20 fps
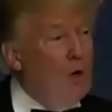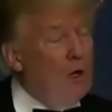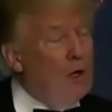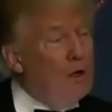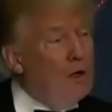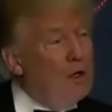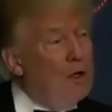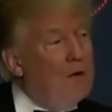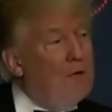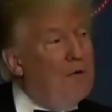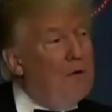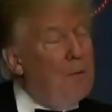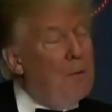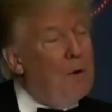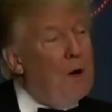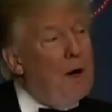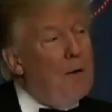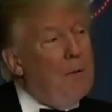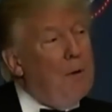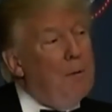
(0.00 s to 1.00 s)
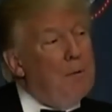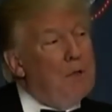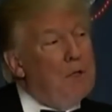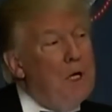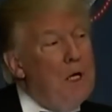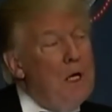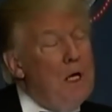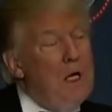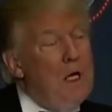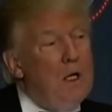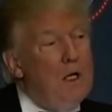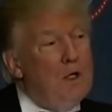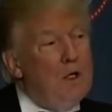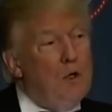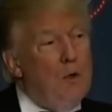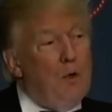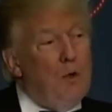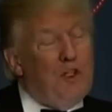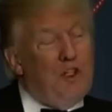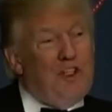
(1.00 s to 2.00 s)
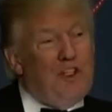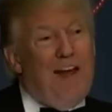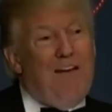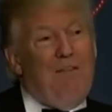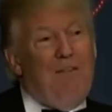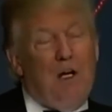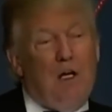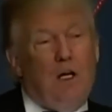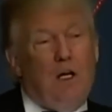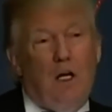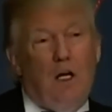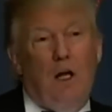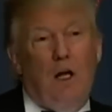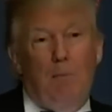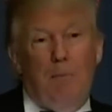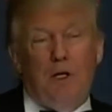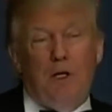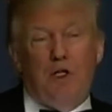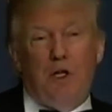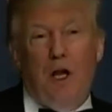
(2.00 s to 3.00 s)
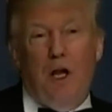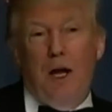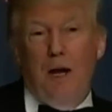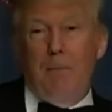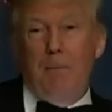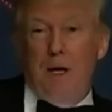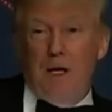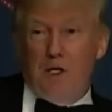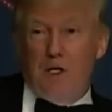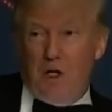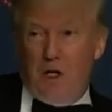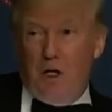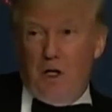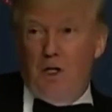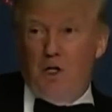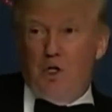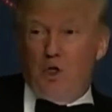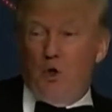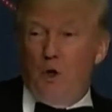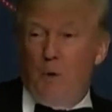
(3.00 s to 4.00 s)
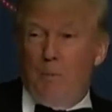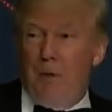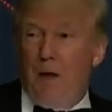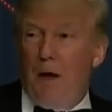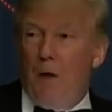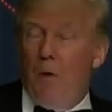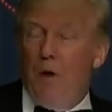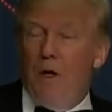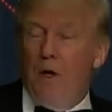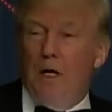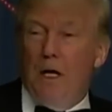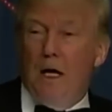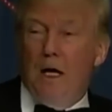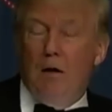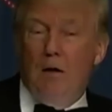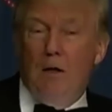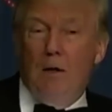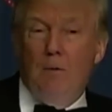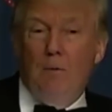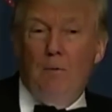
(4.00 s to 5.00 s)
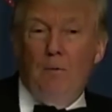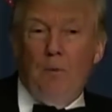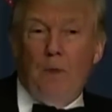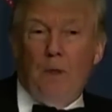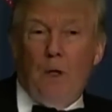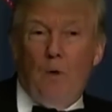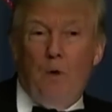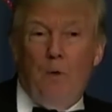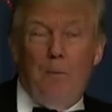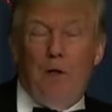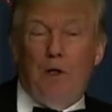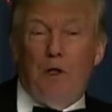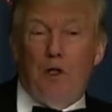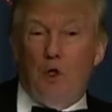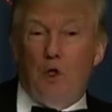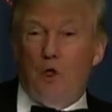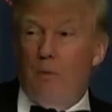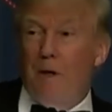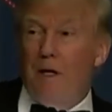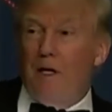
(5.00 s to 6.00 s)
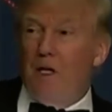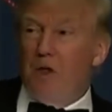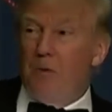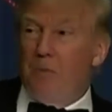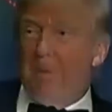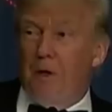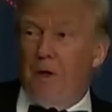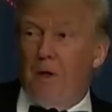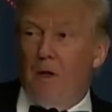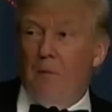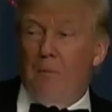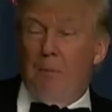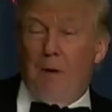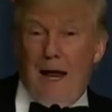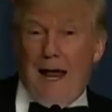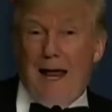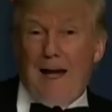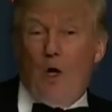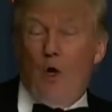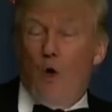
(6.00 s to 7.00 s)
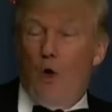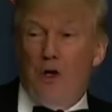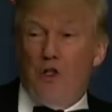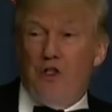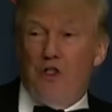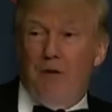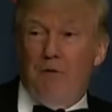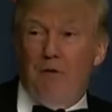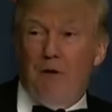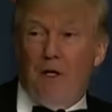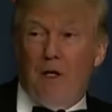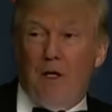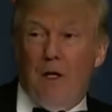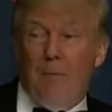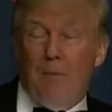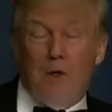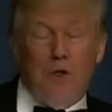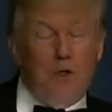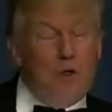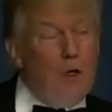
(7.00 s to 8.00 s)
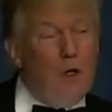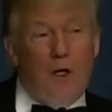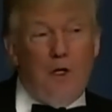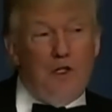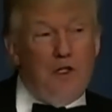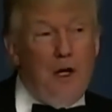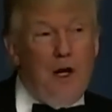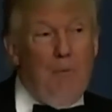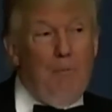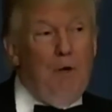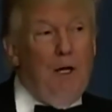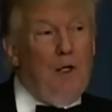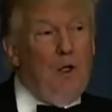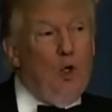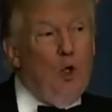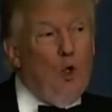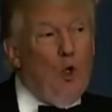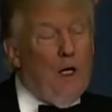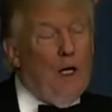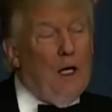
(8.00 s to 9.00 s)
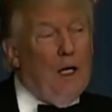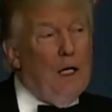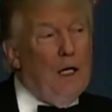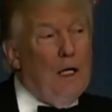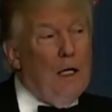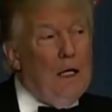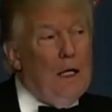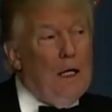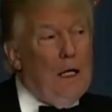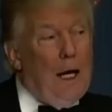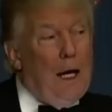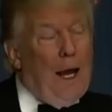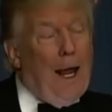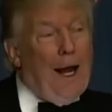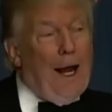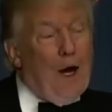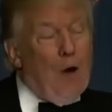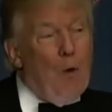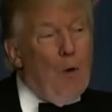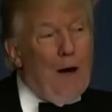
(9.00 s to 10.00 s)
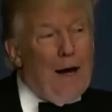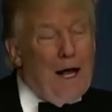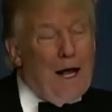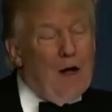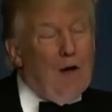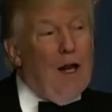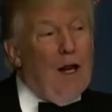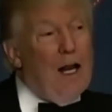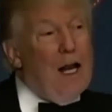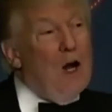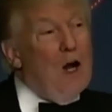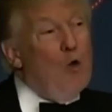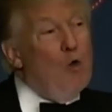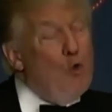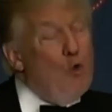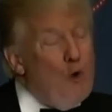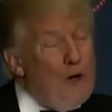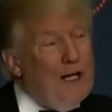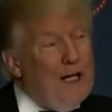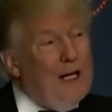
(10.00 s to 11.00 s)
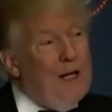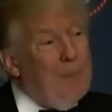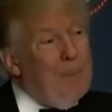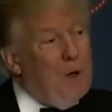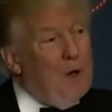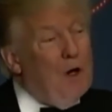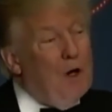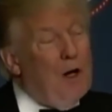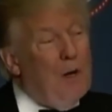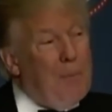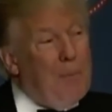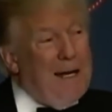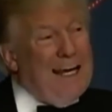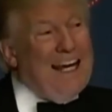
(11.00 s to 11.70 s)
and all of the different problems. So it was 7 Columbus, and I basically stripped that one down. We built a tremendous building, but I had to call it 7 Columbus Circle. I said, I'm not doing it. And I went out and I really put on a